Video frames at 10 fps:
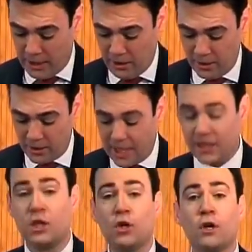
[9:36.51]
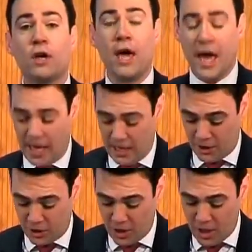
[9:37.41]
illness at a younger
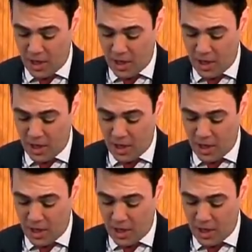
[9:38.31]
age,